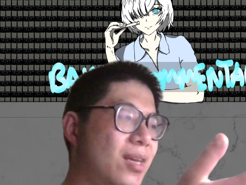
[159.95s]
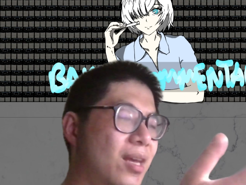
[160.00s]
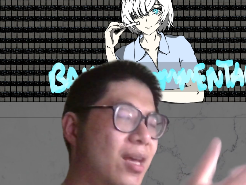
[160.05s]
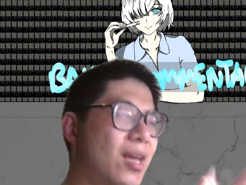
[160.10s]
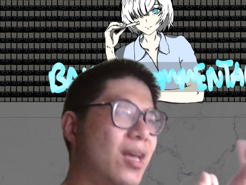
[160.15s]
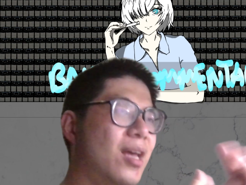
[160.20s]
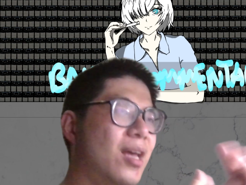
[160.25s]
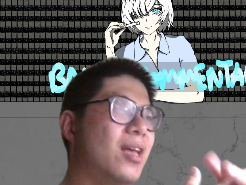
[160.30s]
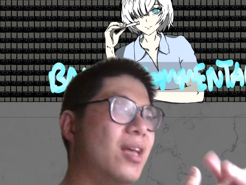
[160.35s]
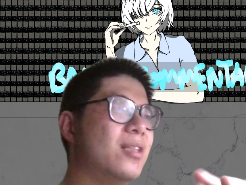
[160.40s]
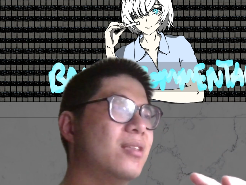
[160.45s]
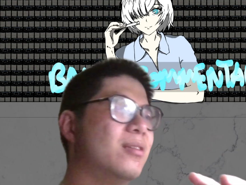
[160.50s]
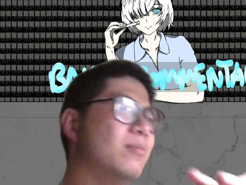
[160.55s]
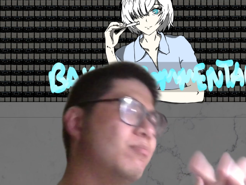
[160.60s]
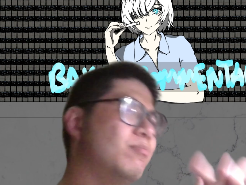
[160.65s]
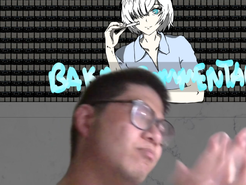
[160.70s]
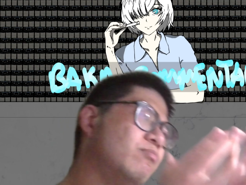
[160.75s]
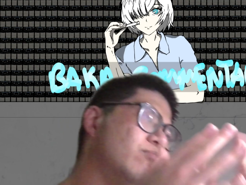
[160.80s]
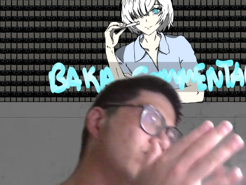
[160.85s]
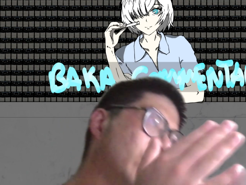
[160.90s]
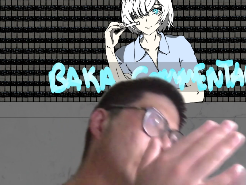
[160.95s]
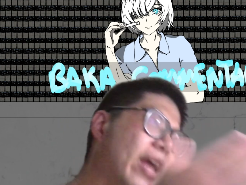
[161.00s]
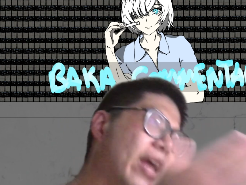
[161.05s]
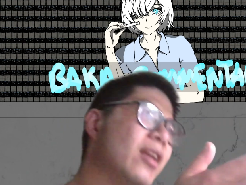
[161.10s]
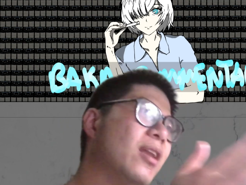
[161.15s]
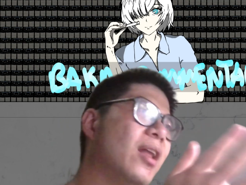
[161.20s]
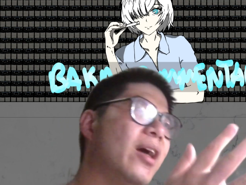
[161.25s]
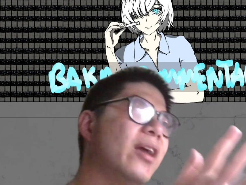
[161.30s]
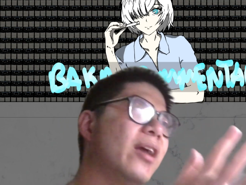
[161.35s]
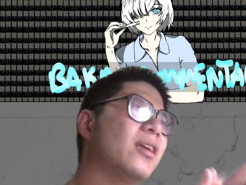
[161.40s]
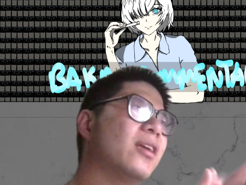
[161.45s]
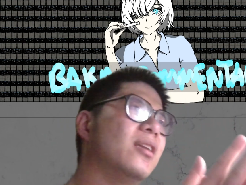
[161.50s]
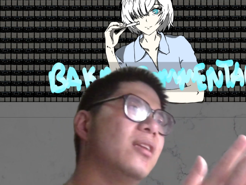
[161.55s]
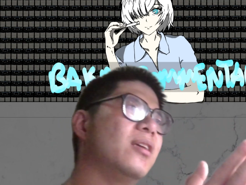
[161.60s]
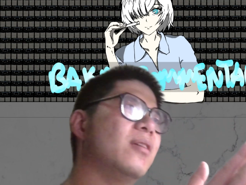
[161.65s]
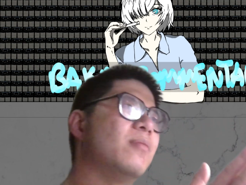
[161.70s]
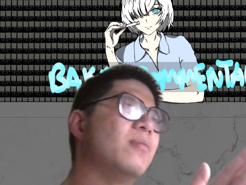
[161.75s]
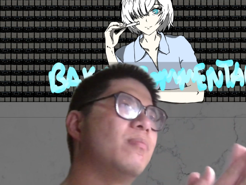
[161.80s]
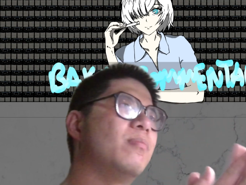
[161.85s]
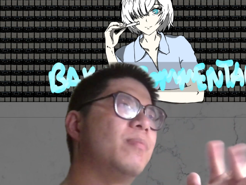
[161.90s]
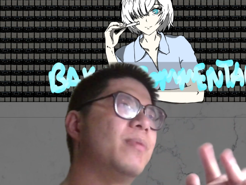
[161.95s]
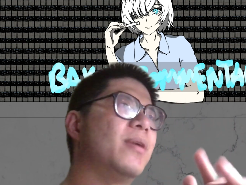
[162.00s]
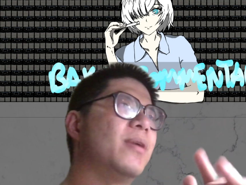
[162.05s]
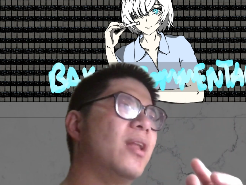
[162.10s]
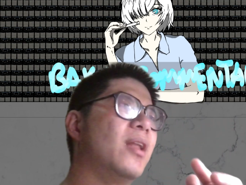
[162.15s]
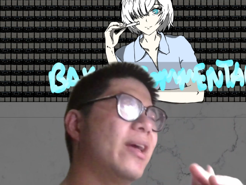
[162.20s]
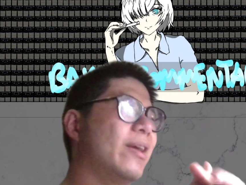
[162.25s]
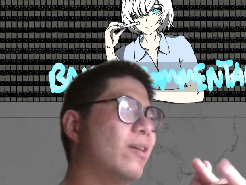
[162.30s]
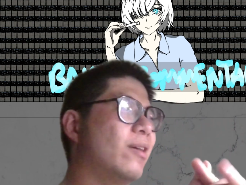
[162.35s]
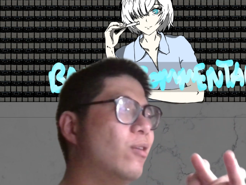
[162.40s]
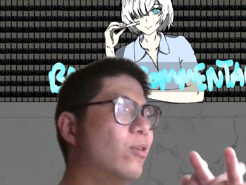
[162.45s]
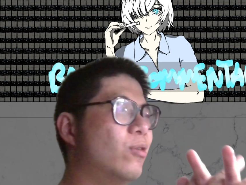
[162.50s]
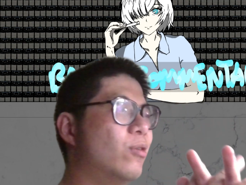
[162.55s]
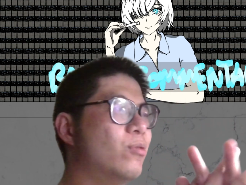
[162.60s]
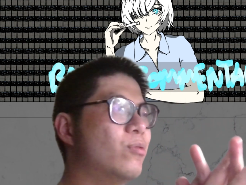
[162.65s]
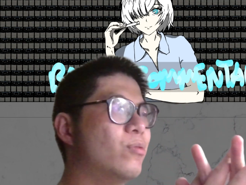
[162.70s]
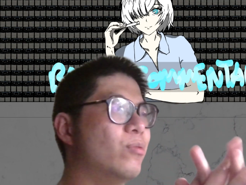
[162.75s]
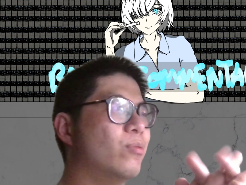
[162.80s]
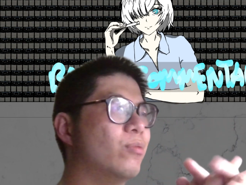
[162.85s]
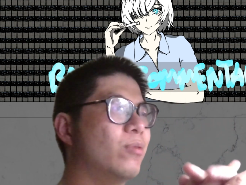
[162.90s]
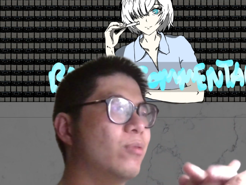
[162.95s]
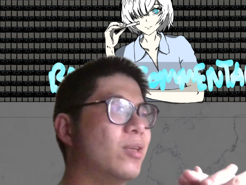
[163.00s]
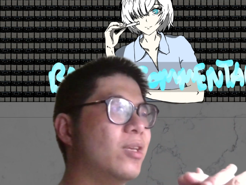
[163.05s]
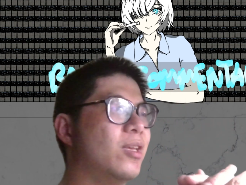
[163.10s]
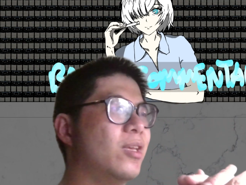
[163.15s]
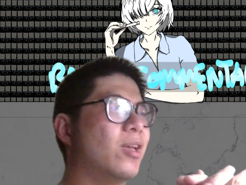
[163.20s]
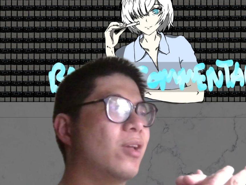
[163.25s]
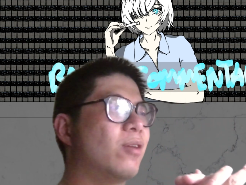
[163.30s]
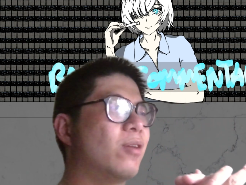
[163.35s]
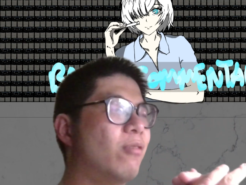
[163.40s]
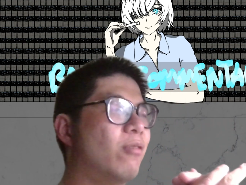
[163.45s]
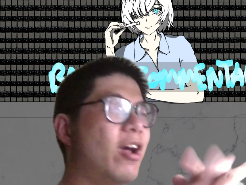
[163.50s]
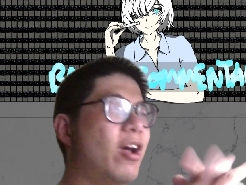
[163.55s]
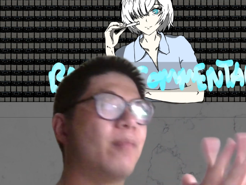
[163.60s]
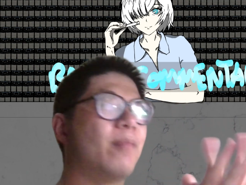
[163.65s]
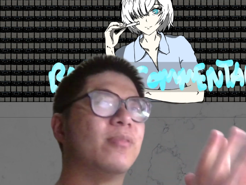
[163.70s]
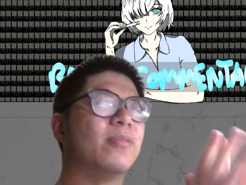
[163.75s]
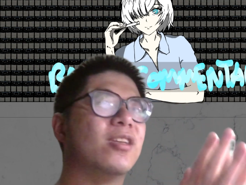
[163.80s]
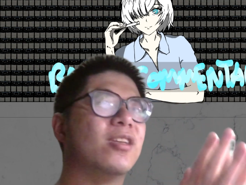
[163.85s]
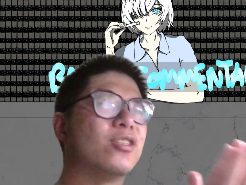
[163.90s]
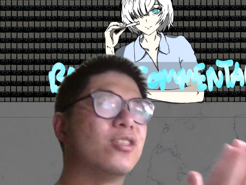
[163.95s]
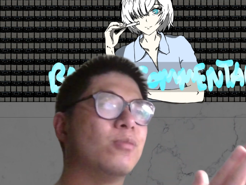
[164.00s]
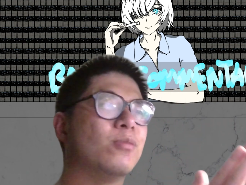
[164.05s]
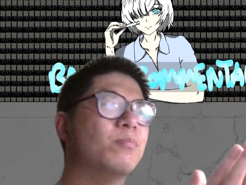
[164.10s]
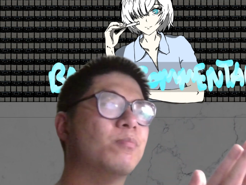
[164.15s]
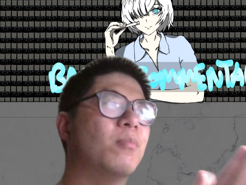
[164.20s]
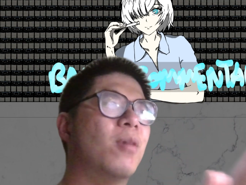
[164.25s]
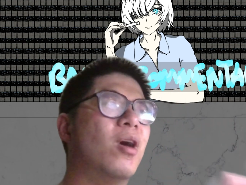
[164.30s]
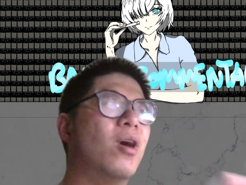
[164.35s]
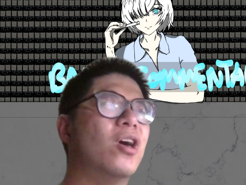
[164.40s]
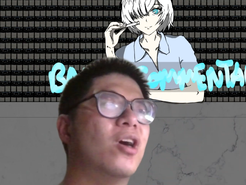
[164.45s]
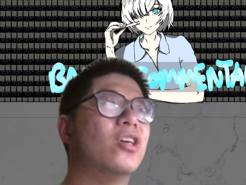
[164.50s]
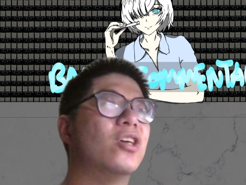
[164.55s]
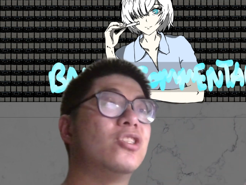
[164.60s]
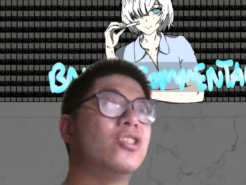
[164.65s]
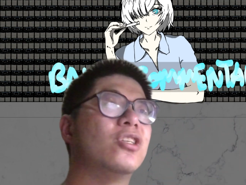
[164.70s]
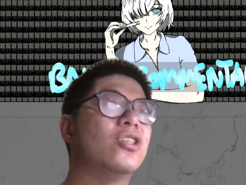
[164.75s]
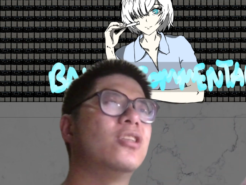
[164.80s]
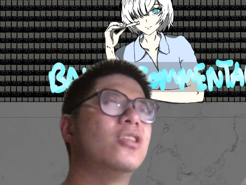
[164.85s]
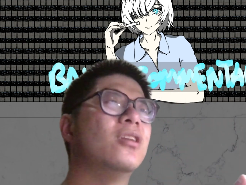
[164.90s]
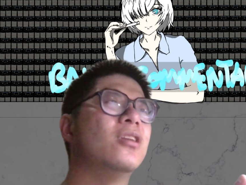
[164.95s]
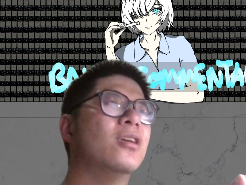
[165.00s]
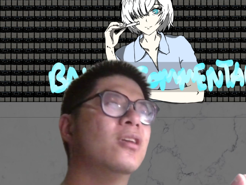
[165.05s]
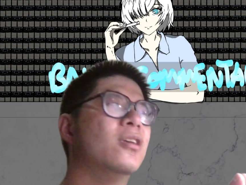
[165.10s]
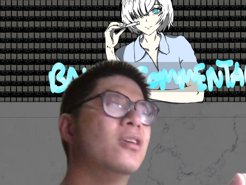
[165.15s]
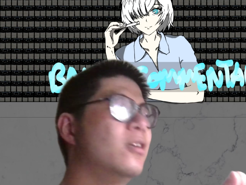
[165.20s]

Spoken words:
And they likely be like, holy crap, this margin,